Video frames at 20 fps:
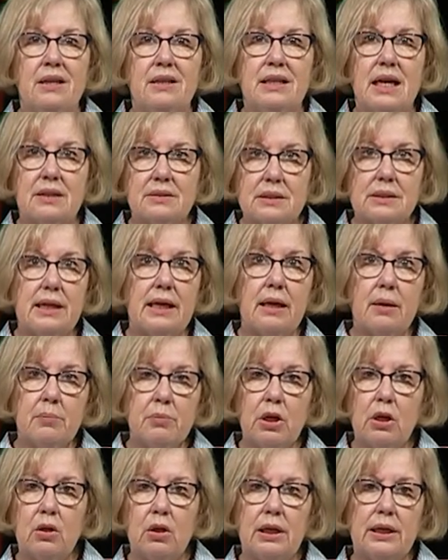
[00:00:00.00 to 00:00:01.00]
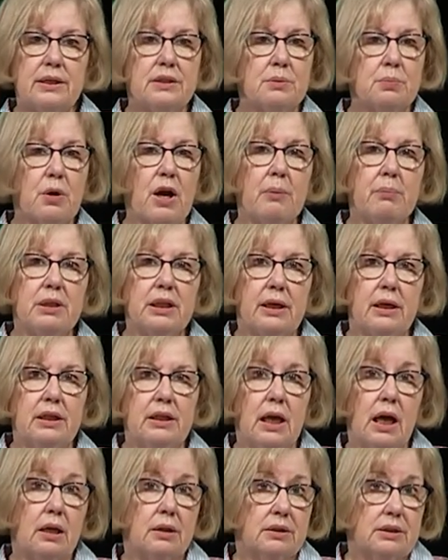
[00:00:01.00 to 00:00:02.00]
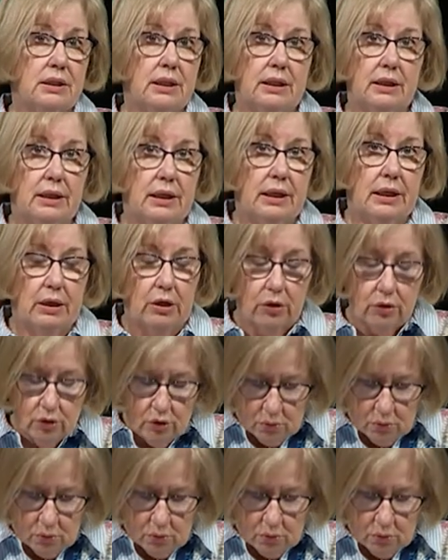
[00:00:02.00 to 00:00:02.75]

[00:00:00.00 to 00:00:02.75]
Now, Samuel is probably a young teen here,